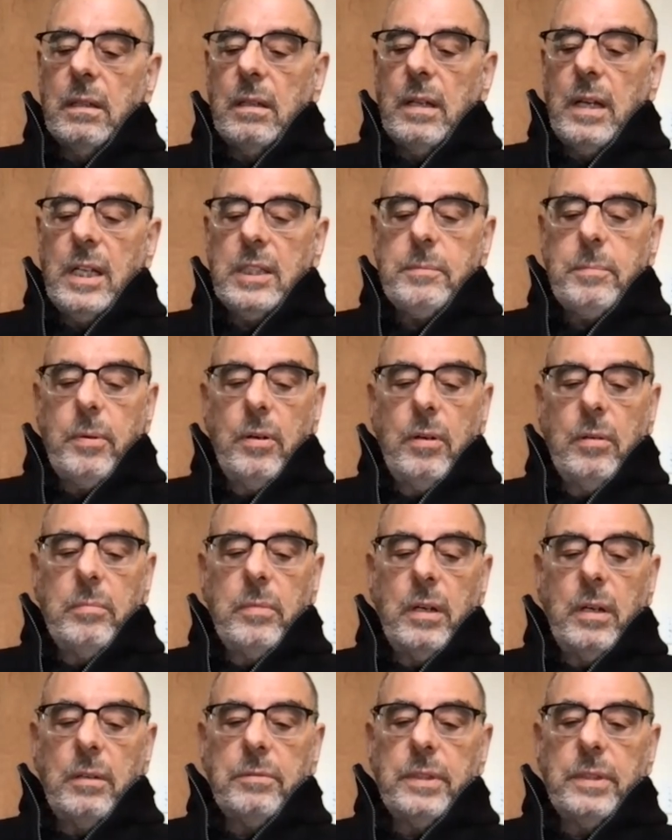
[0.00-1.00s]
last poem
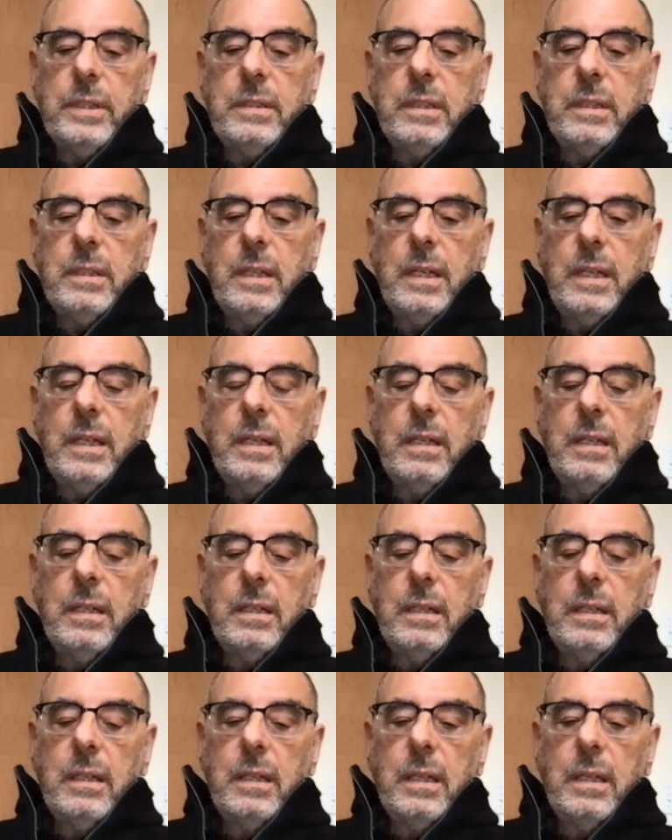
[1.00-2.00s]
I'll read today,
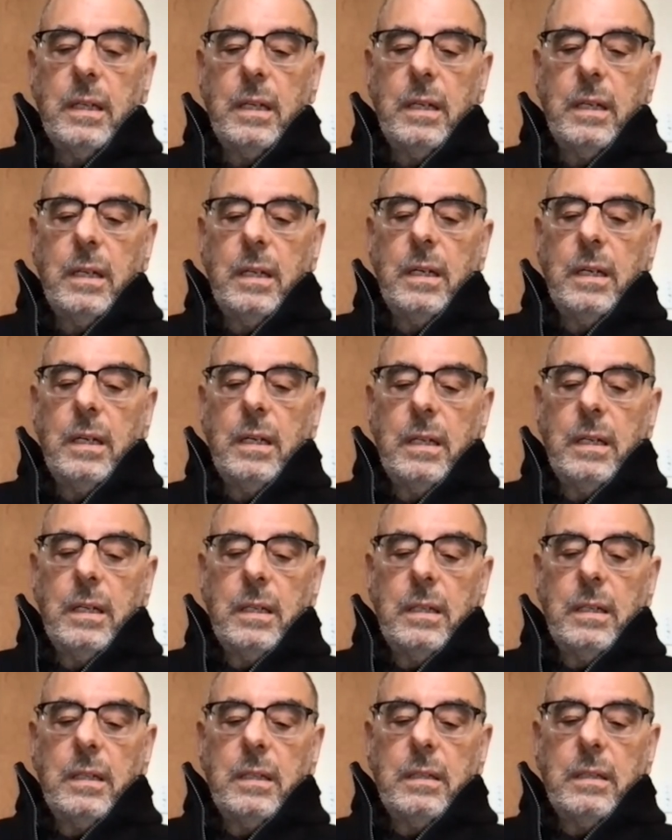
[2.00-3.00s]

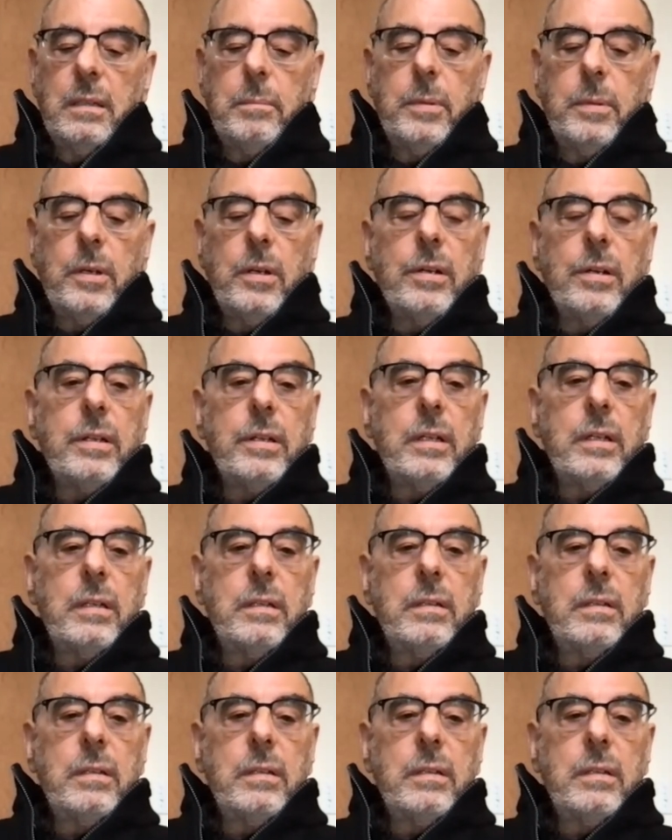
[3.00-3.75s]
The Bird.